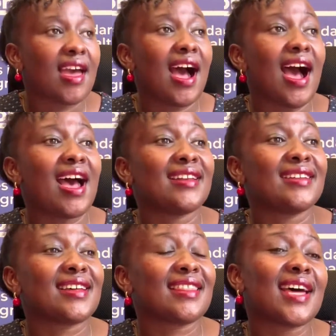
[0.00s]

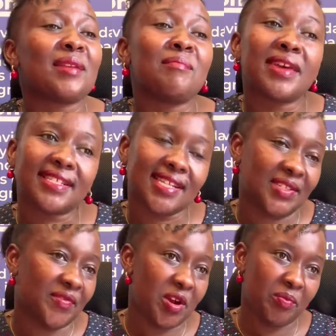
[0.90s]
and that makes
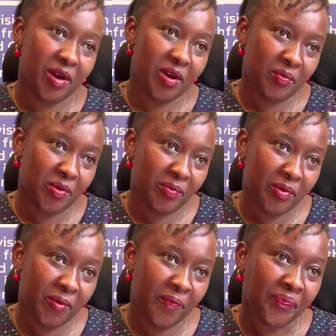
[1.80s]
us very proud
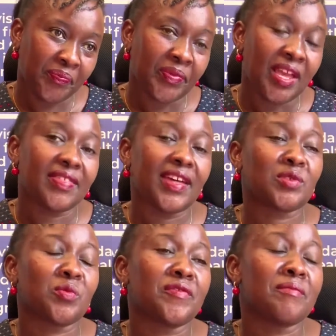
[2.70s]
people,
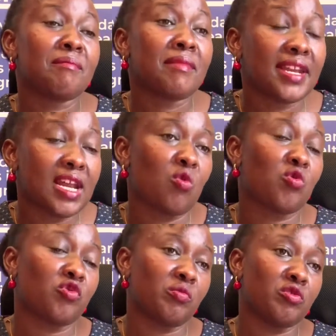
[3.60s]
that we've made a
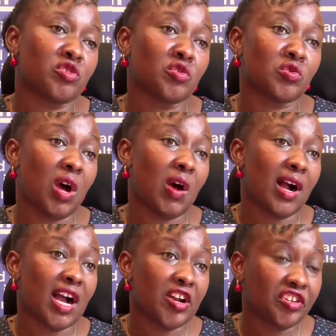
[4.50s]
contribution to our
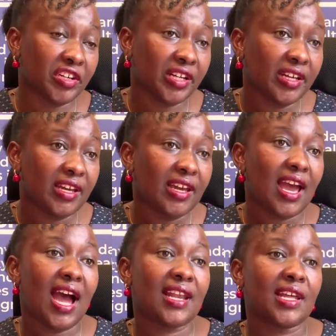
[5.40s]
country
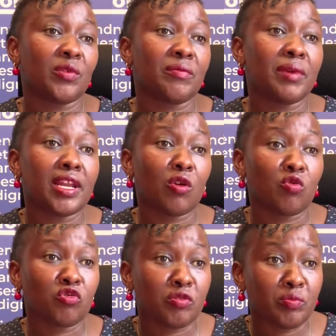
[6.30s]
and that we've made a
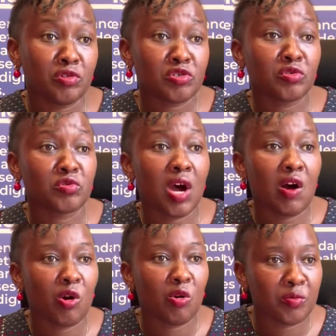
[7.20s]
contribution to
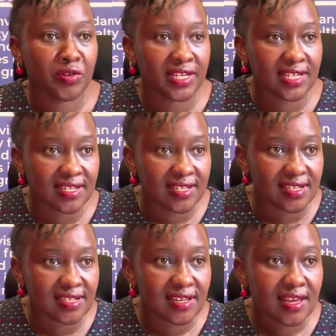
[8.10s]
our
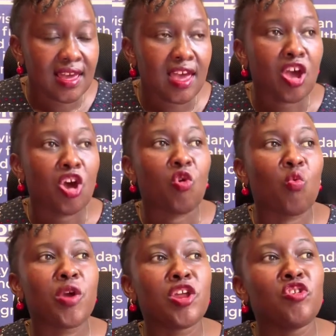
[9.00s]
communities.
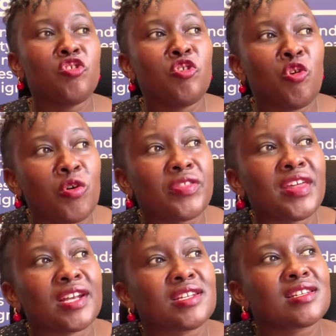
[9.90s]
We know
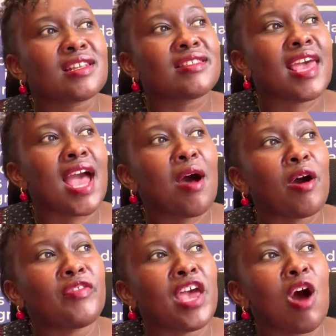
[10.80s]
that
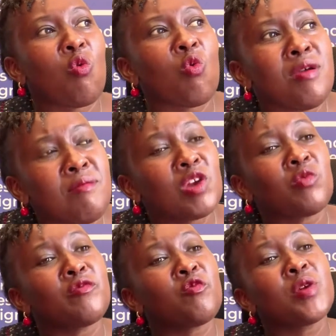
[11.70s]
there are women
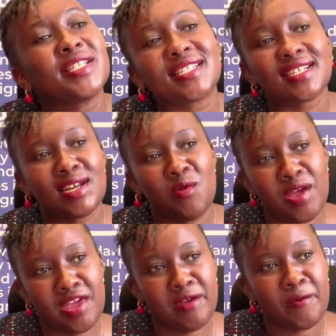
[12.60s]
we've whisked
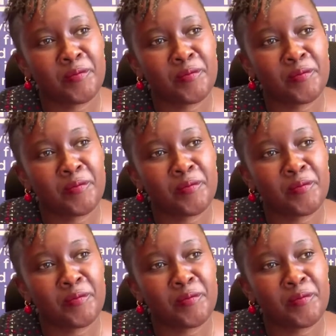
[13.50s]
away